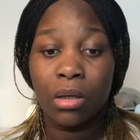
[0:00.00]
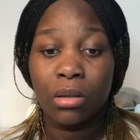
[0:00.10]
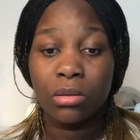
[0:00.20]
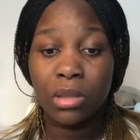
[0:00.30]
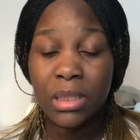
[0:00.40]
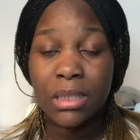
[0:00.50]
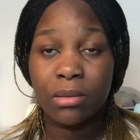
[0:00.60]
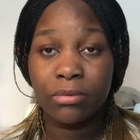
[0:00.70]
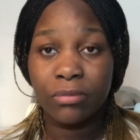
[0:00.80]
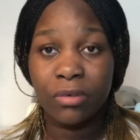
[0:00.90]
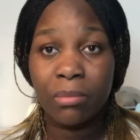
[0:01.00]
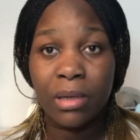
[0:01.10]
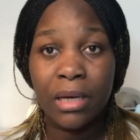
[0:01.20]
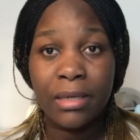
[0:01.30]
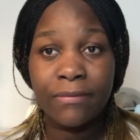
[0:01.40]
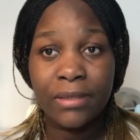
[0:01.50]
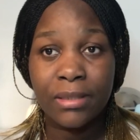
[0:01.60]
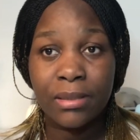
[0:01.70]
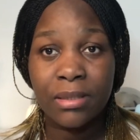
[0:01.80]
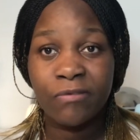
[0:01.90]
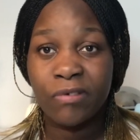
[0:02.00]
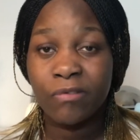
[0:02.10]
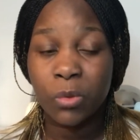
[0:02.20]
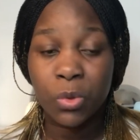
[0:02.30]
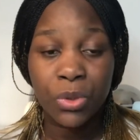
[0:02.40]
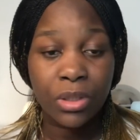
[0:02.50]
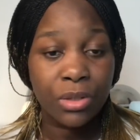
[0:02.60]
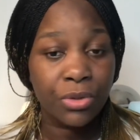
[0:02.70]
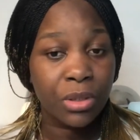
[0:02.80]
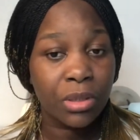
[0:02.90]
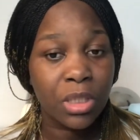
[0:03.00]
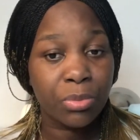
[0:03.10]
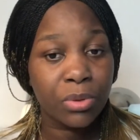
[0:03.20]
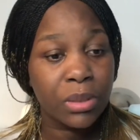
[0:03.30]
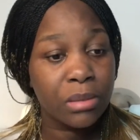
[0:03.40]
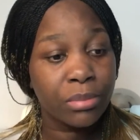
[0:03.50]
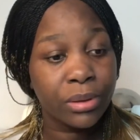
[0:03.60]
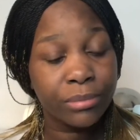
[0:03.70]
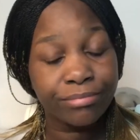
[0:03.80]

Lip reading: just follow my advice. If you have to drink, drink responsibly.